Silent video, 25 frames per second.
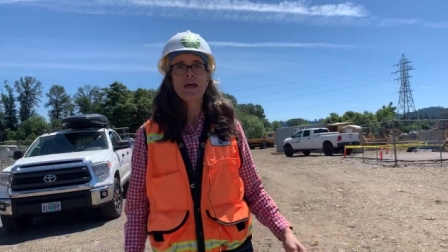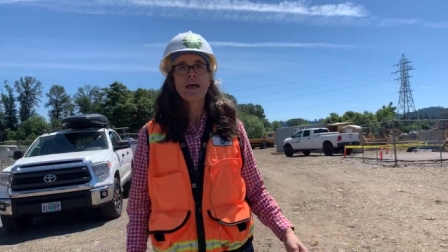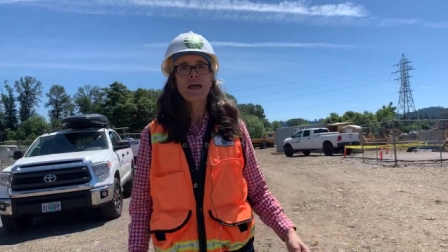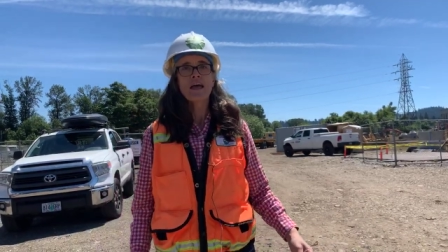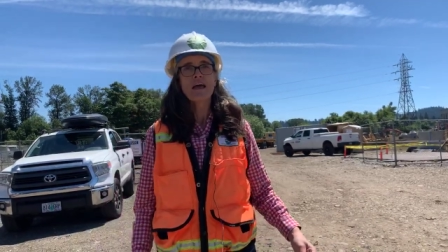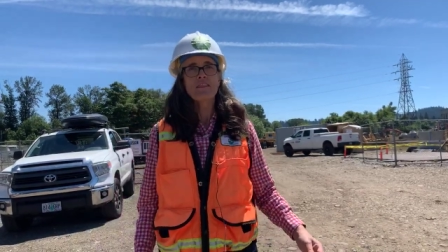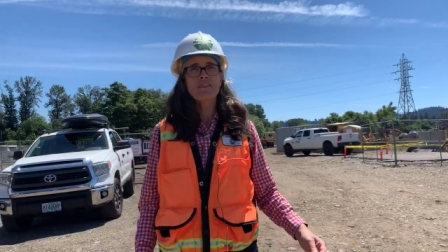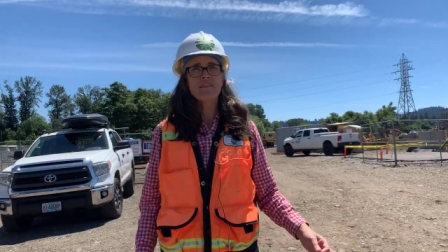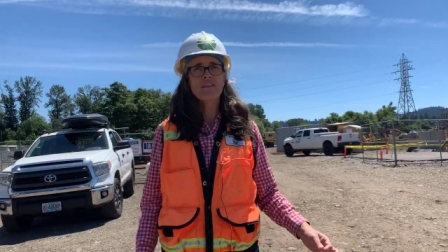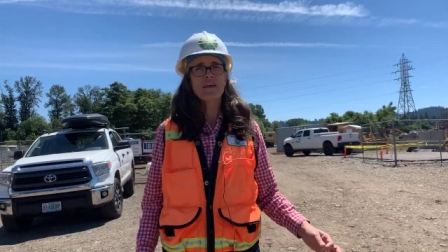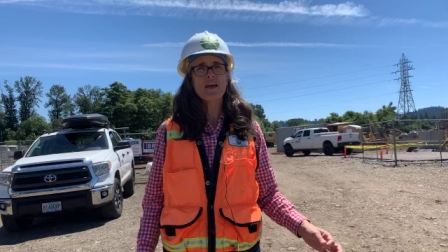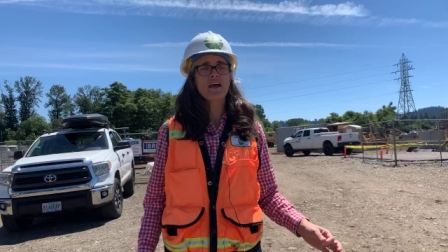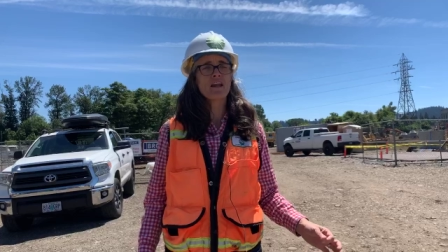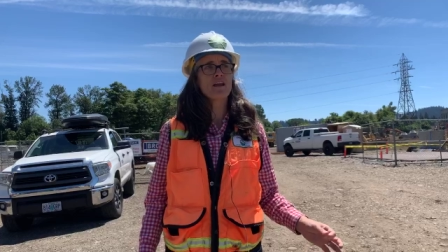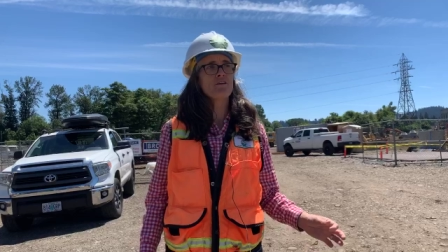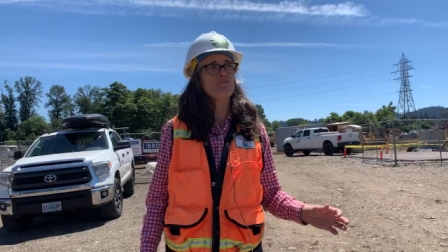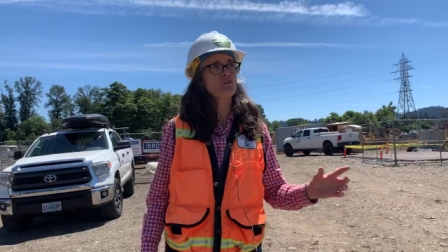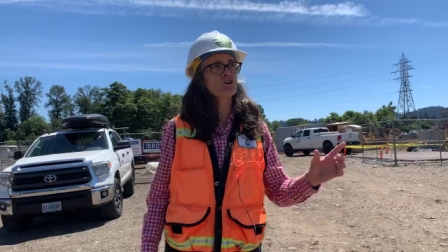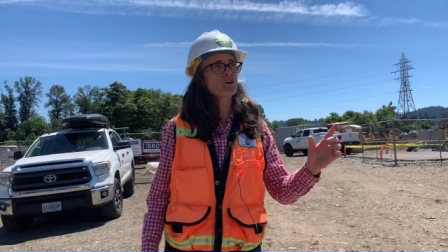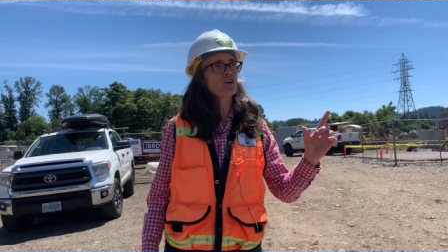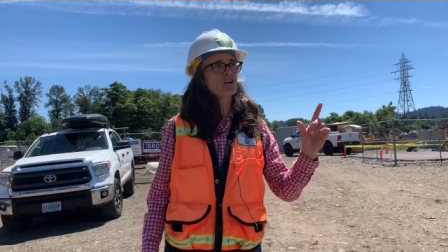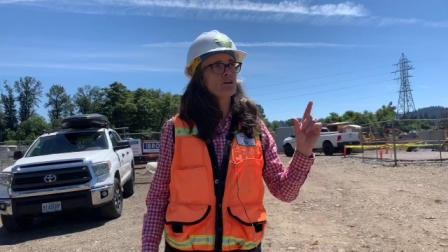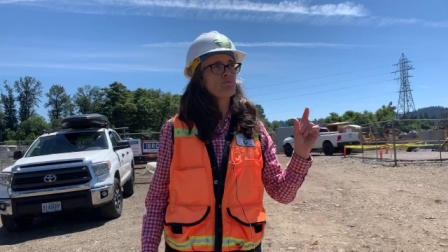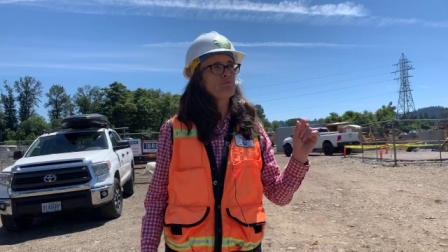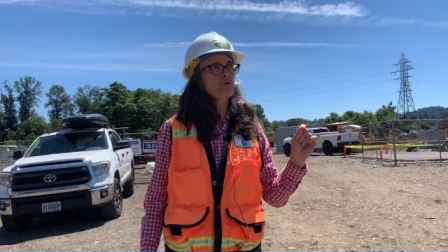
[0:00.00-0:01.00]
and then if
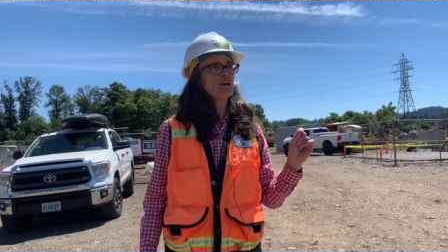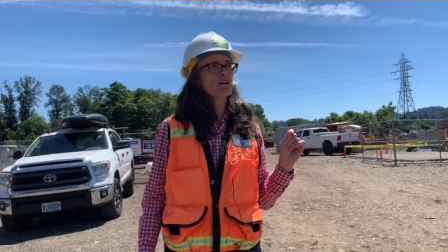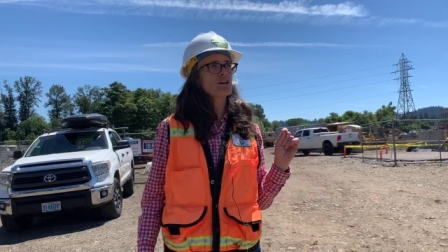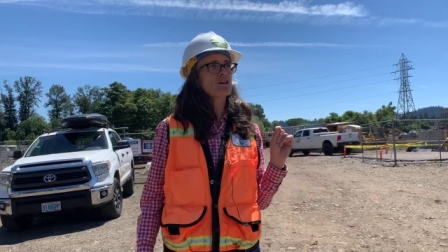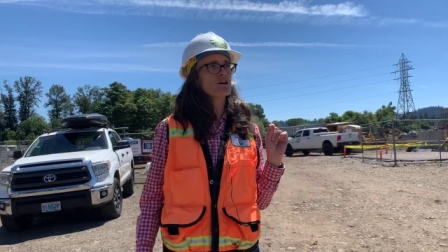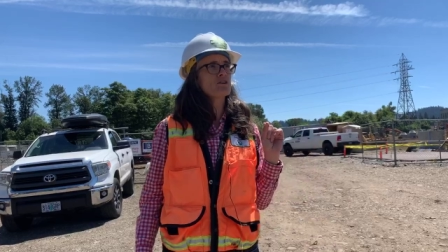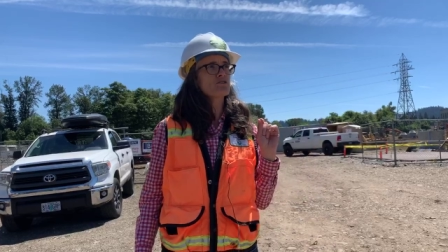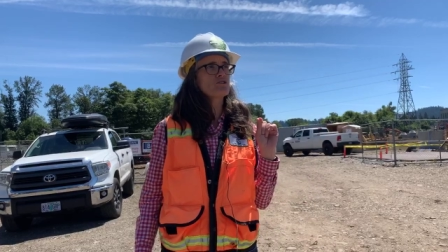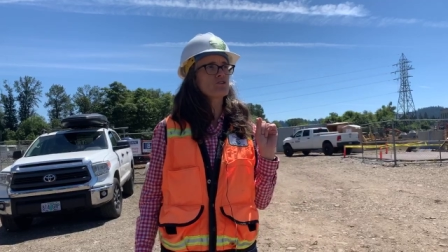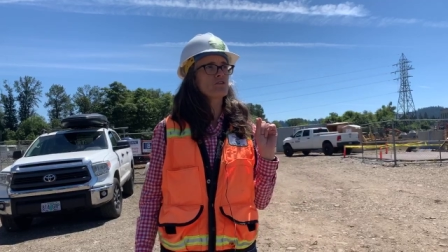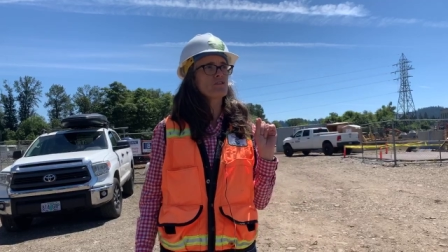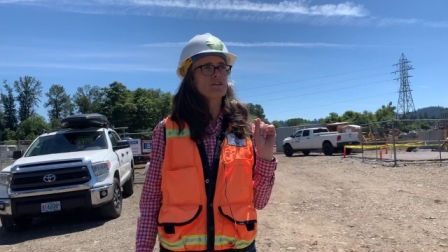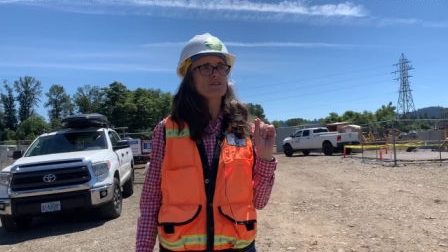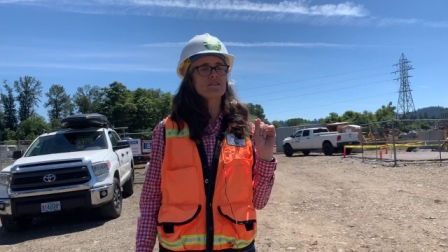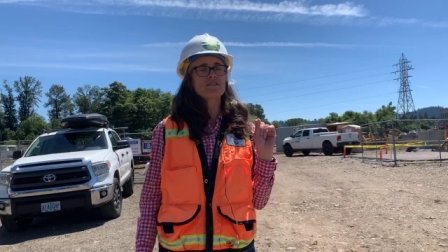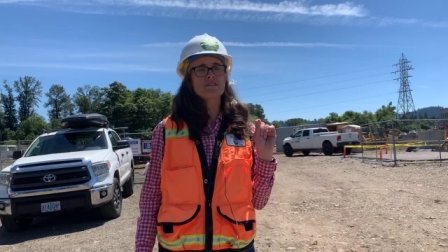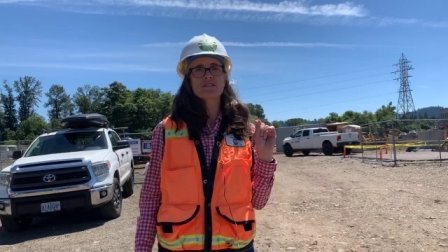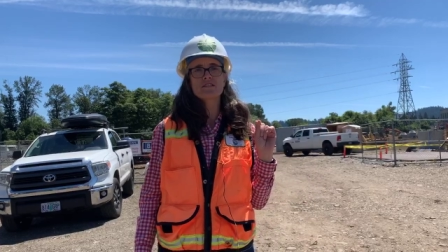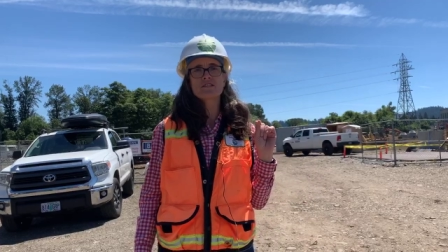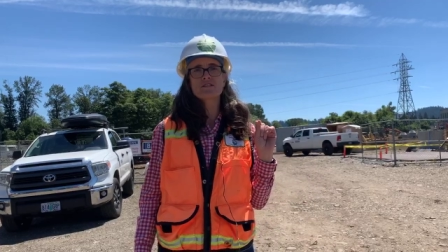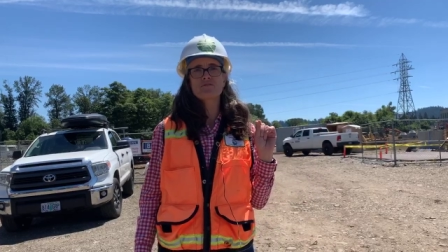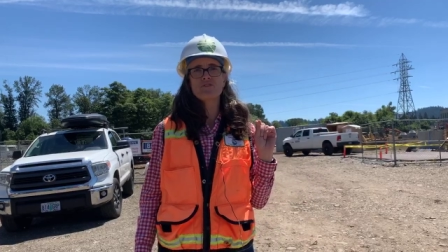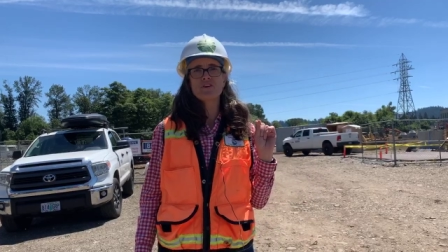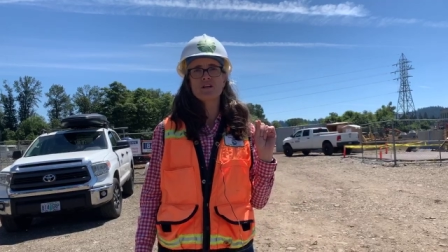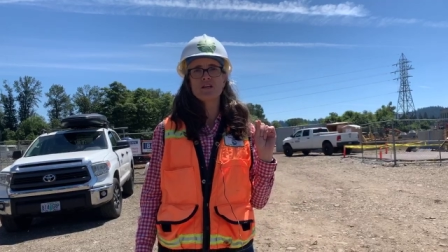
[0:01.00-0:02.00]
you're going to be closer than
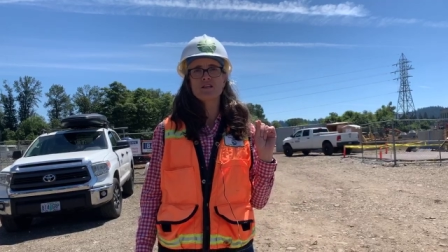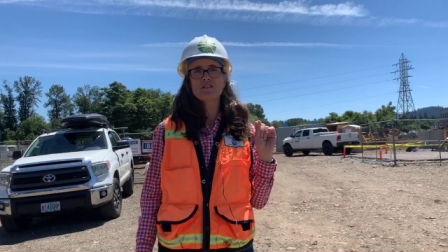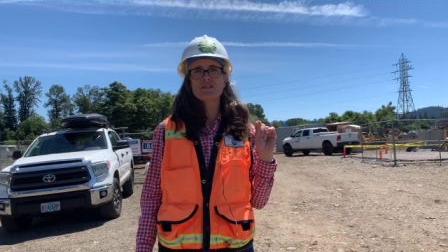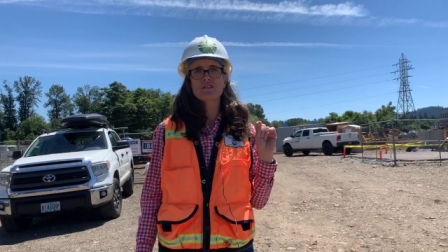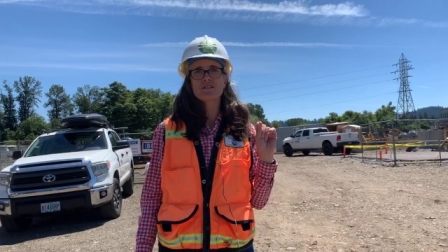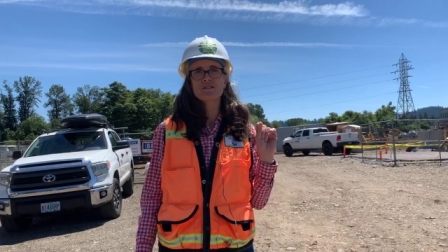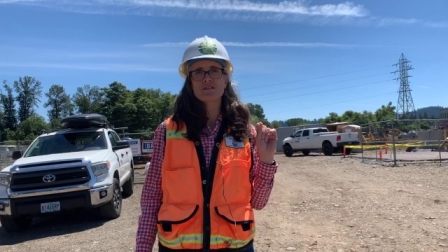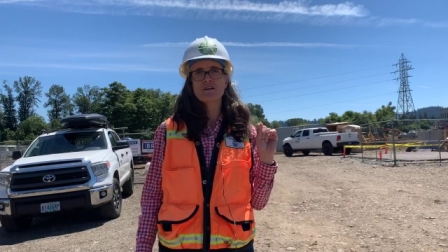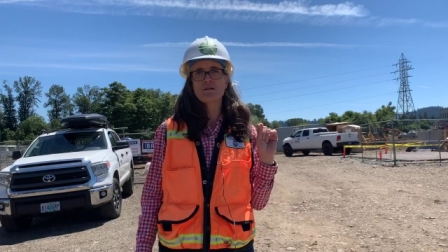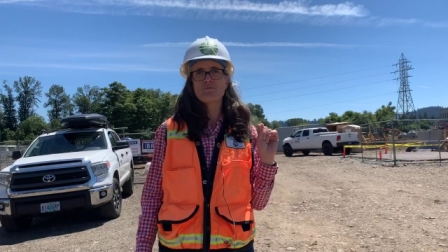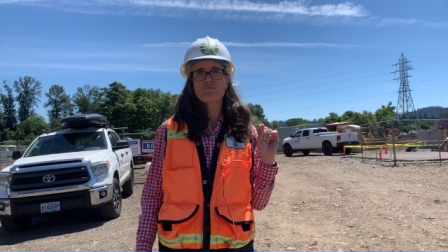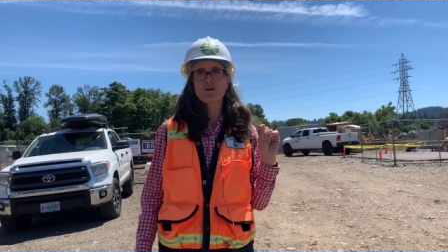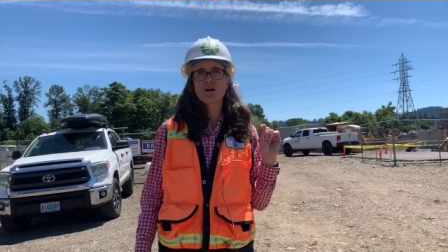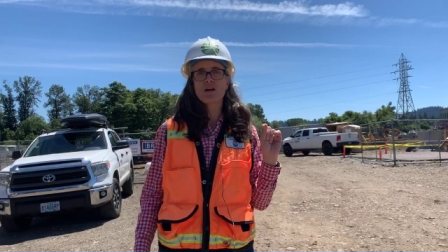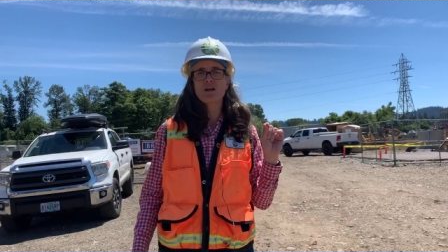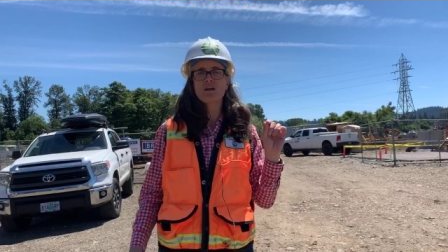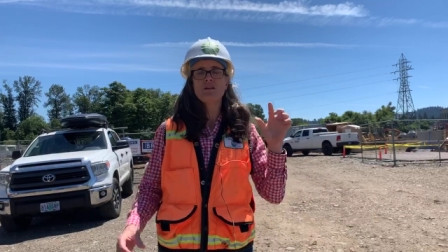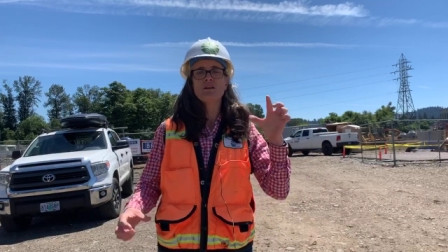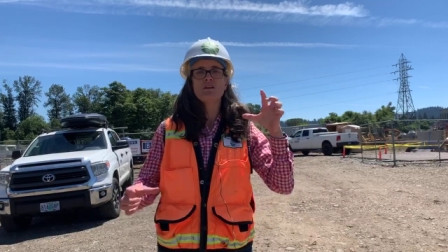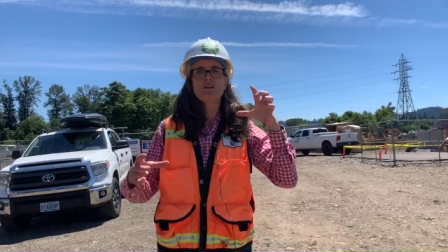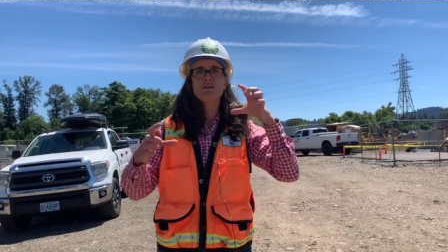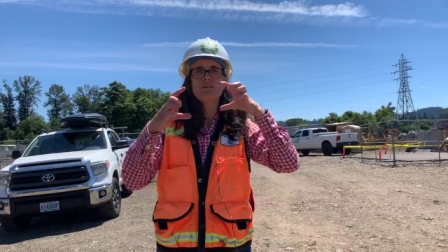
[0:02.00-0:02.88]
6 feet to someone,